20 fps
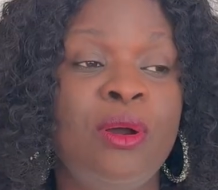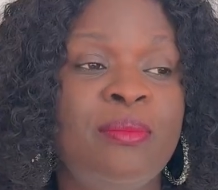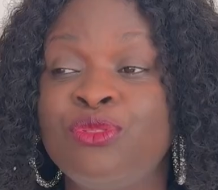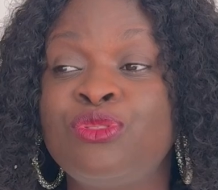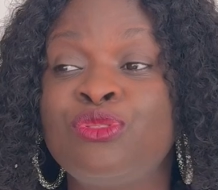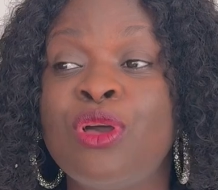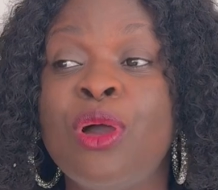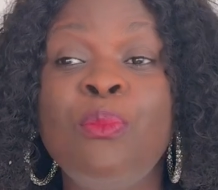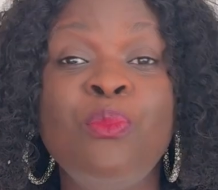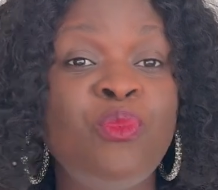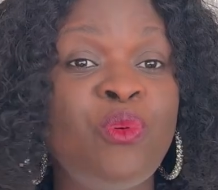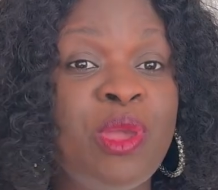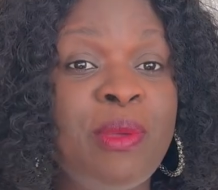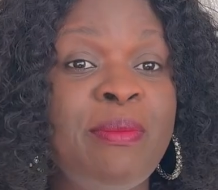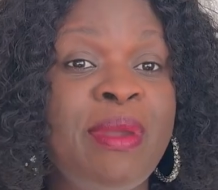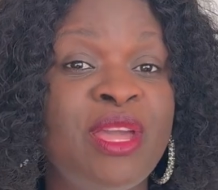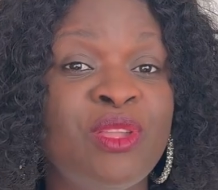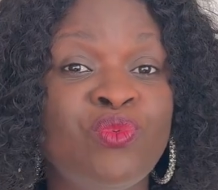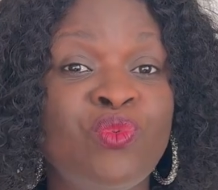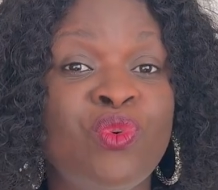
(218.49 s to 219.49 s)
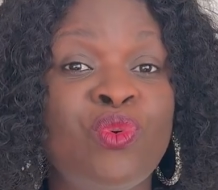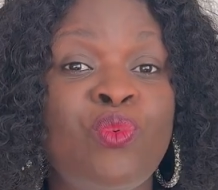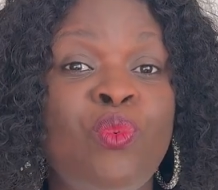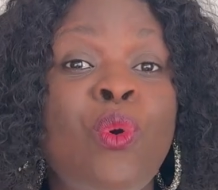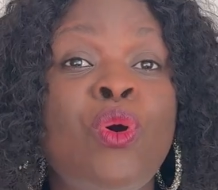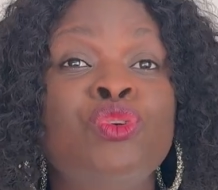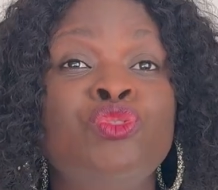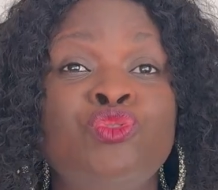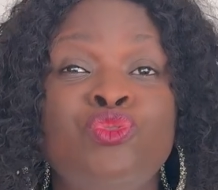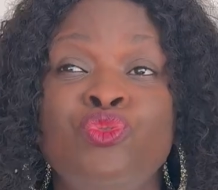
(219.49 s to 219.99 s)
Some women
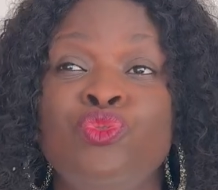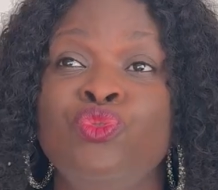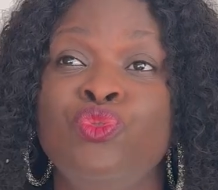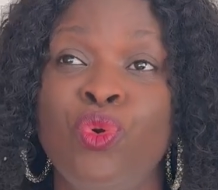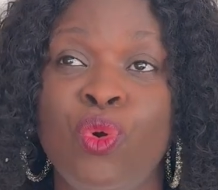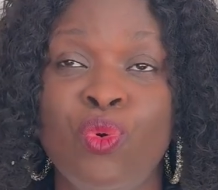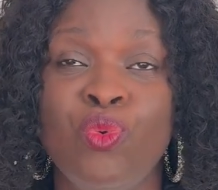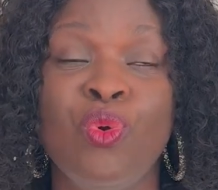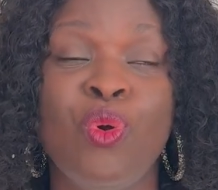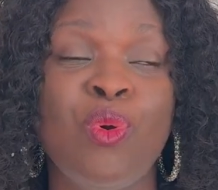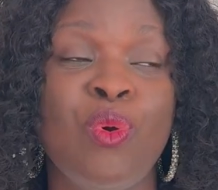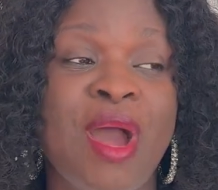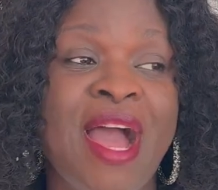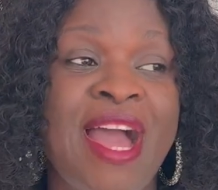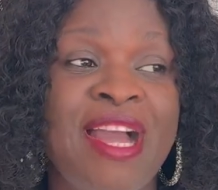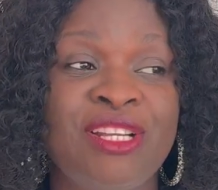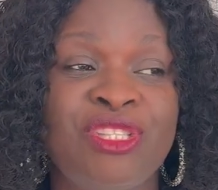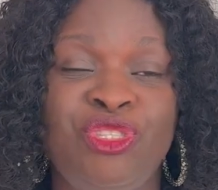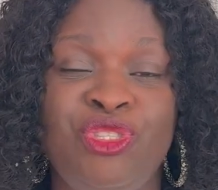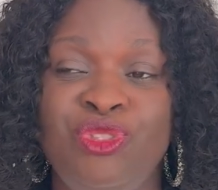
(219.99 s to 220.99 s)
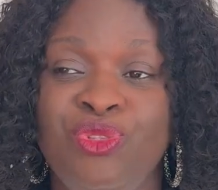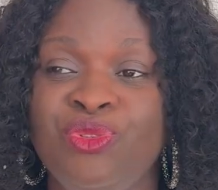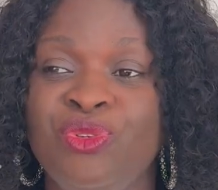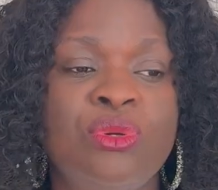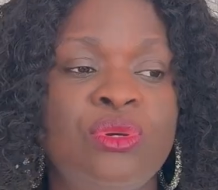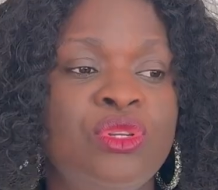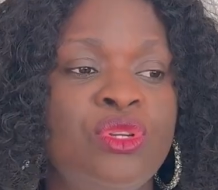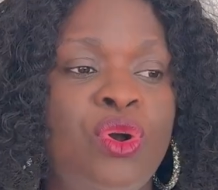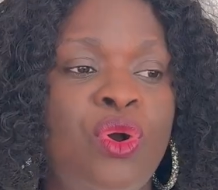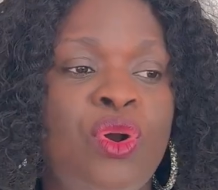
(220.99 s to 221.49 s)
will want to know, will ask
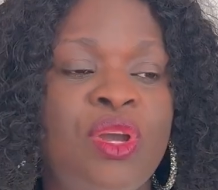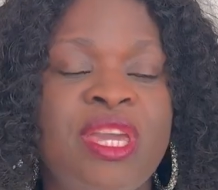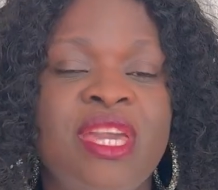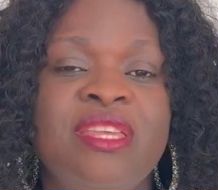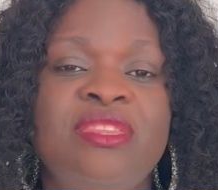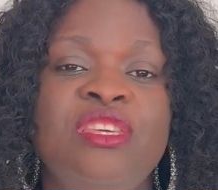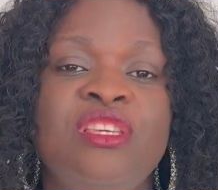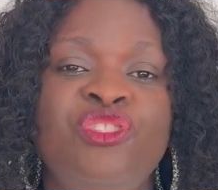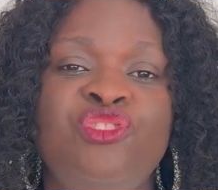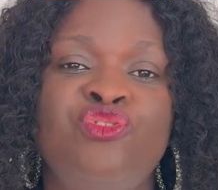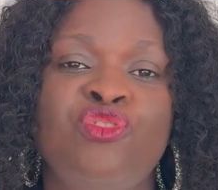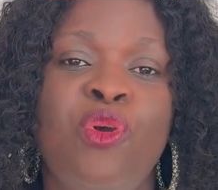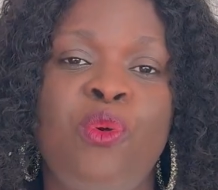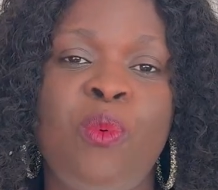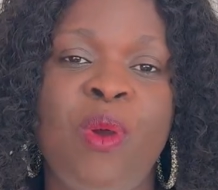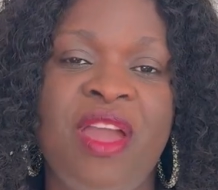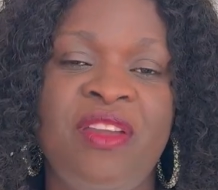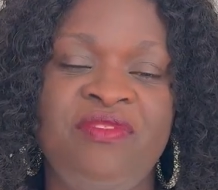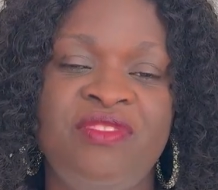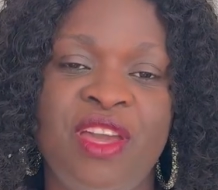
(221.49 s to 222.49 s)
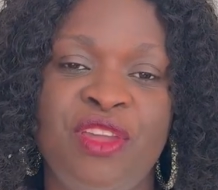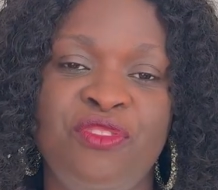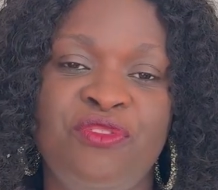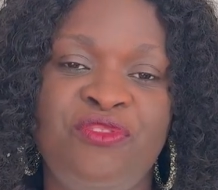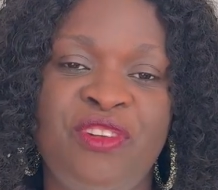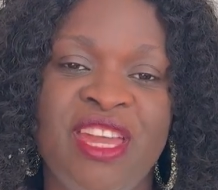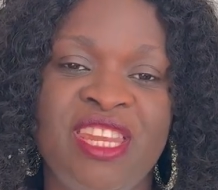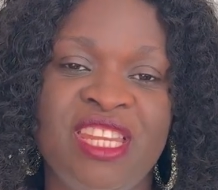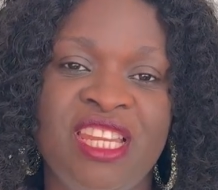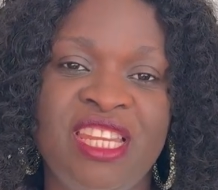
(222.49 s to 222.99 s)
you, okay, this your wife that you
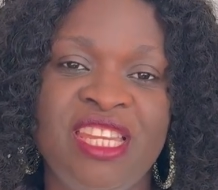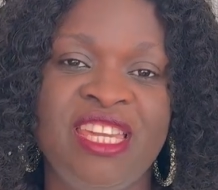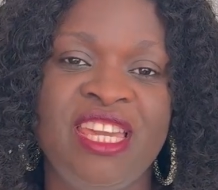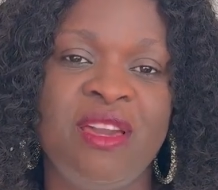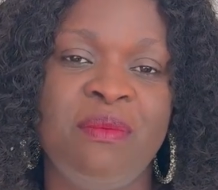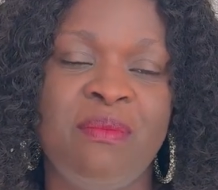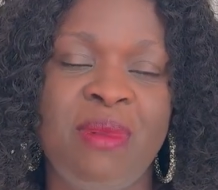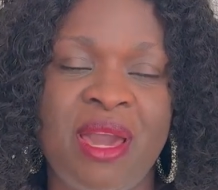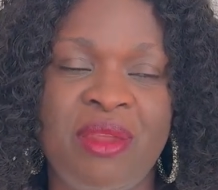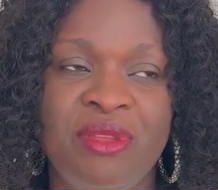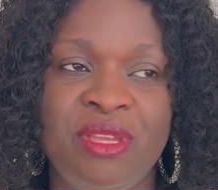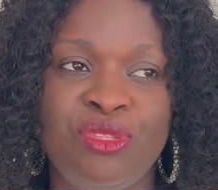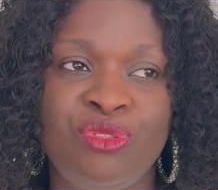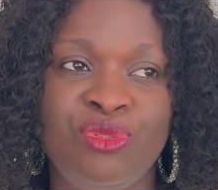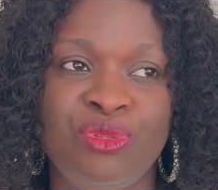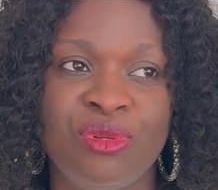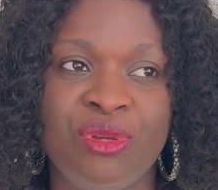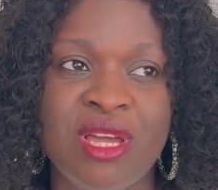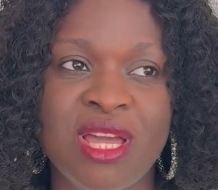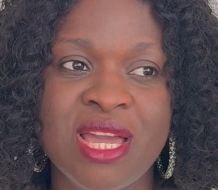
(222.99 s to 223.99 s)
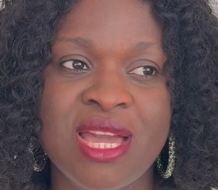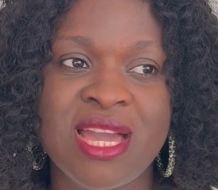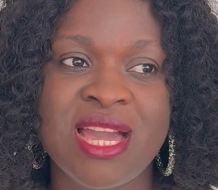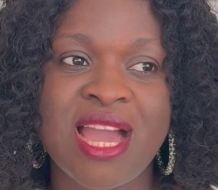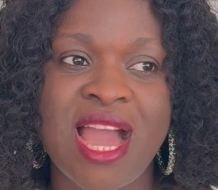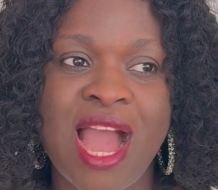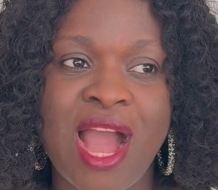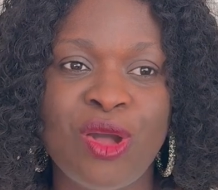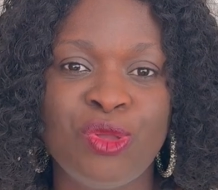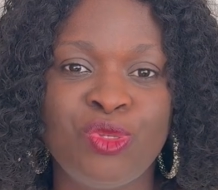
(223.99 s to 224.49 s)
finally get married to,
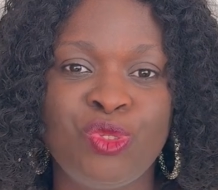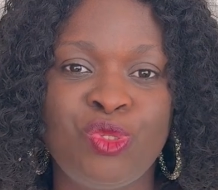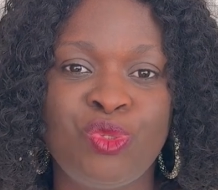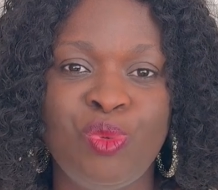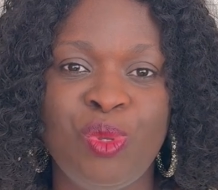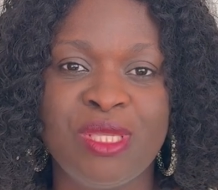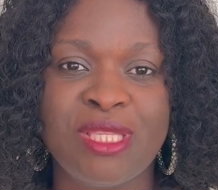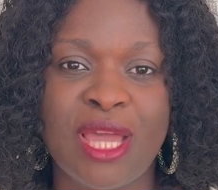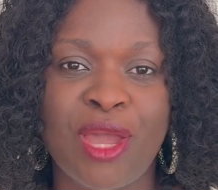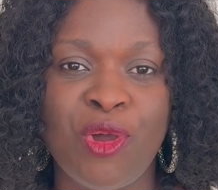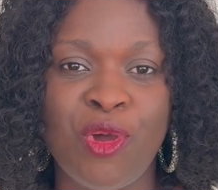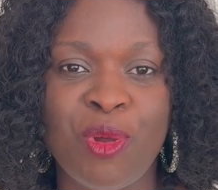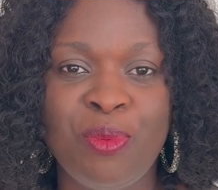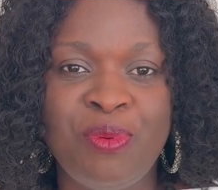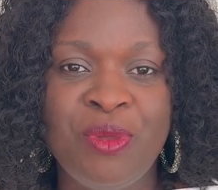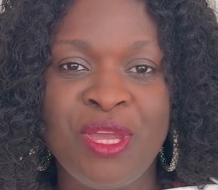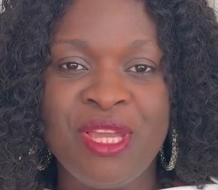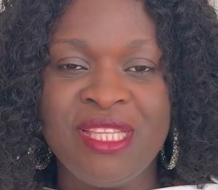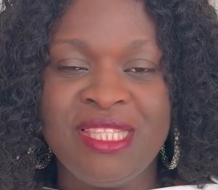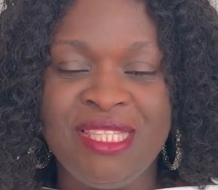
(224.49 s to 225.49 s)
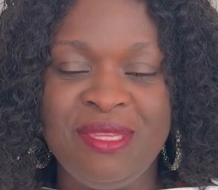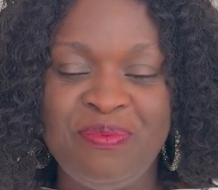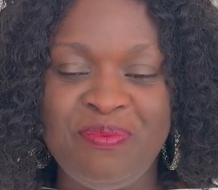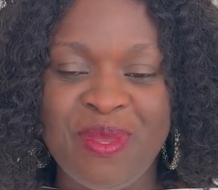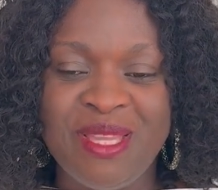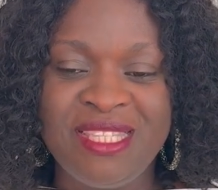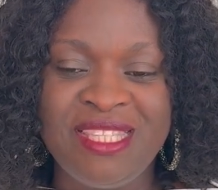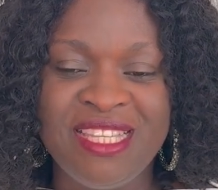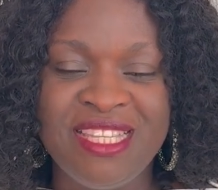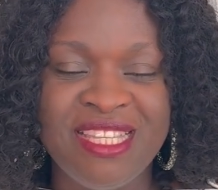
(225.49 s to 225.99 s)
how sweet, I hope the
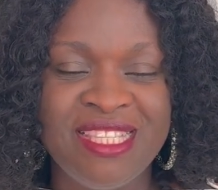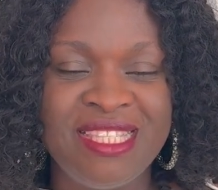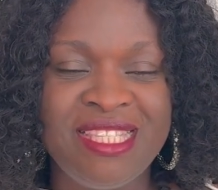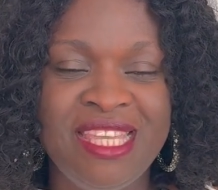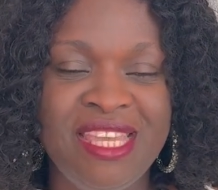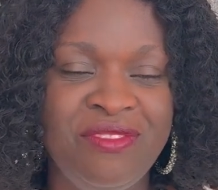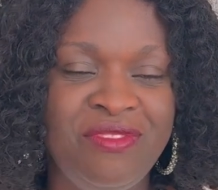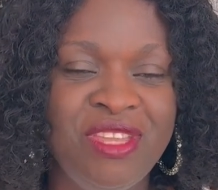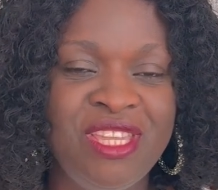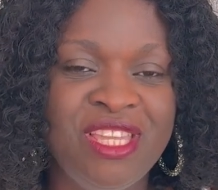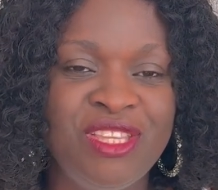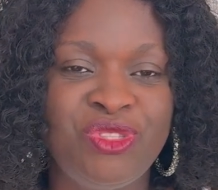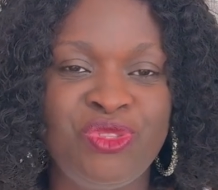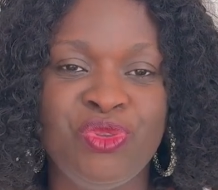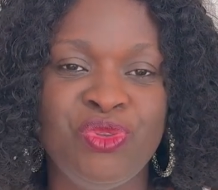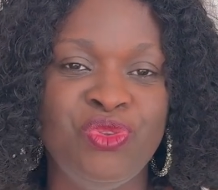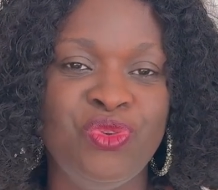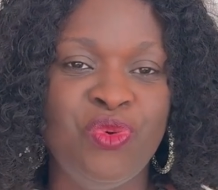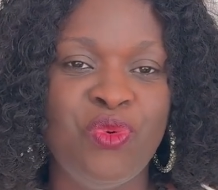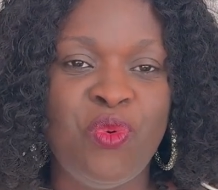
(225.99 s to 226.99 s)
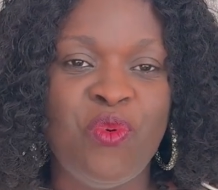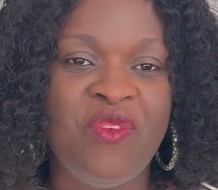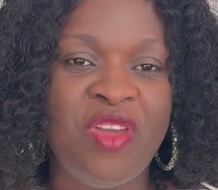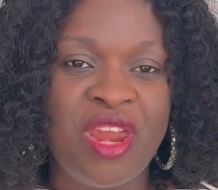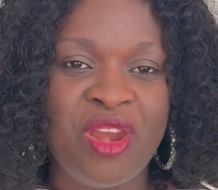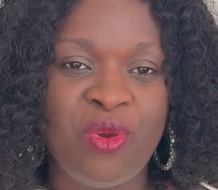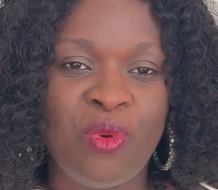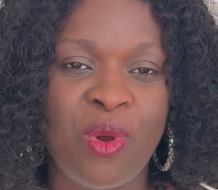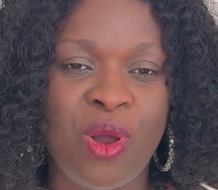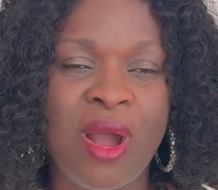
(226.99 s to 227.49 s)
person is giving it to you
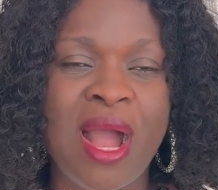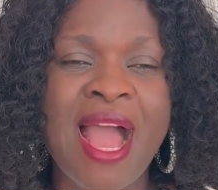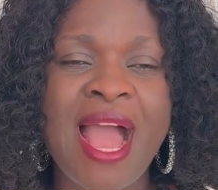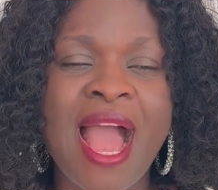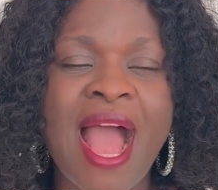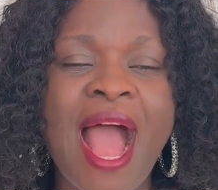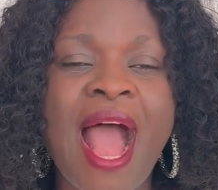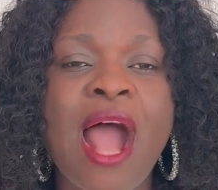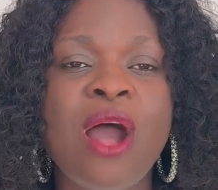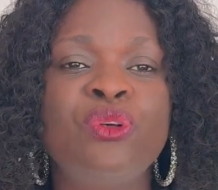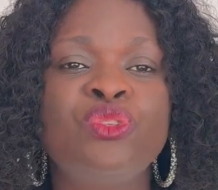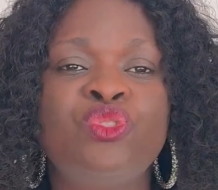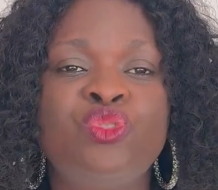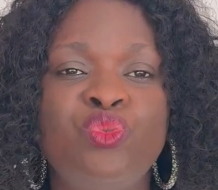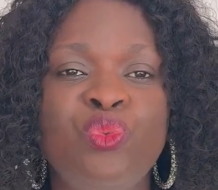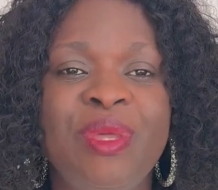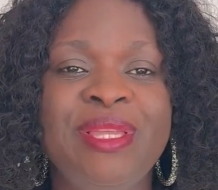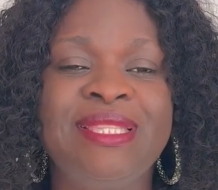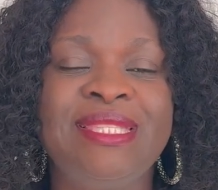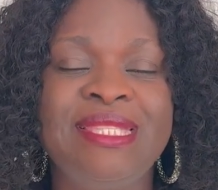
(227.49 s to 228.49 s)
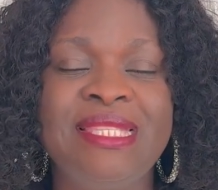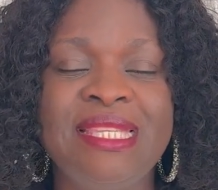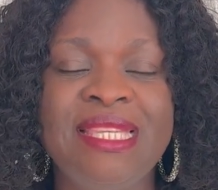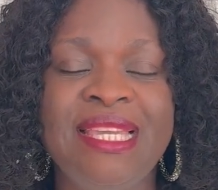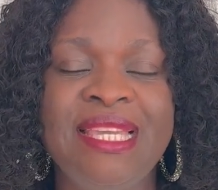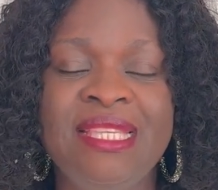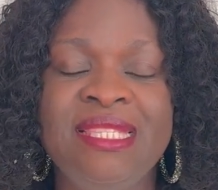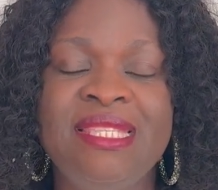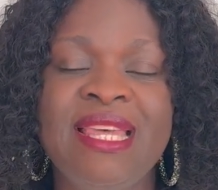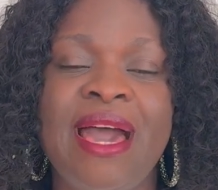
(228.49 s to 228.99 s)
very well. How sweet
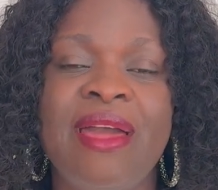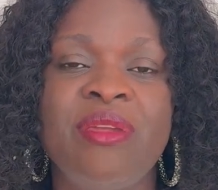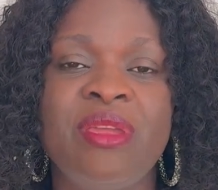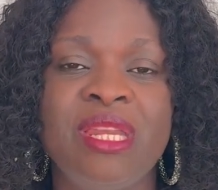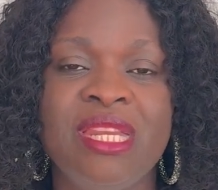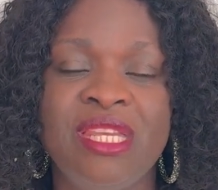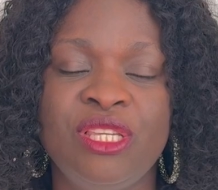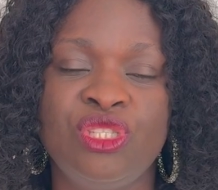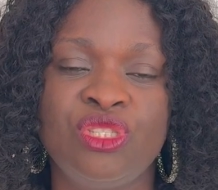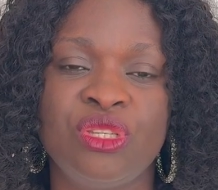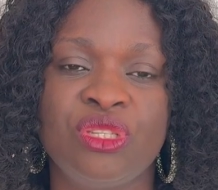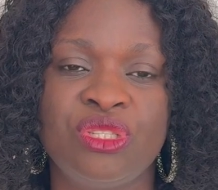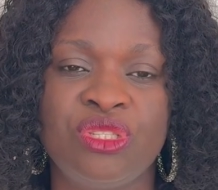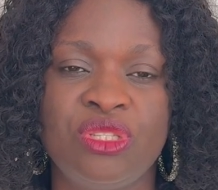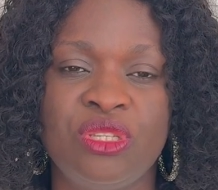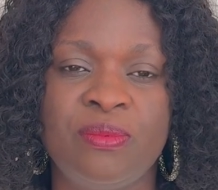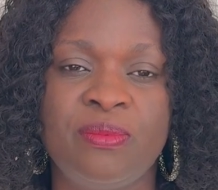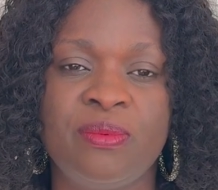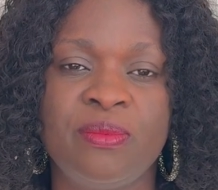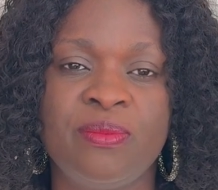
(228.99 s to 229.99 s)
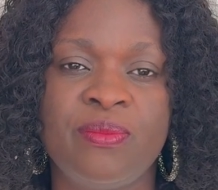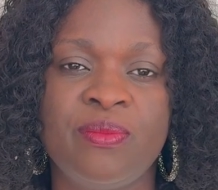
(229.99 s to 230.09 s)
is that relationship?